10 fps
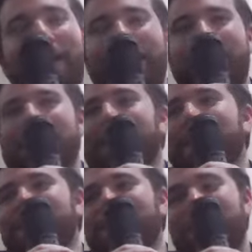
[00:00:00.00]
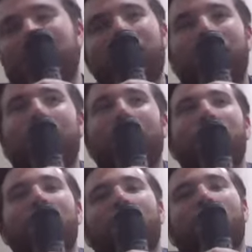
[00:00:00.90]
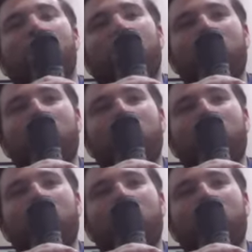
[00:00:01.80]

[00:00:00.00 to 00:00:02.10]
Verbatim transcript: it's like you said, people will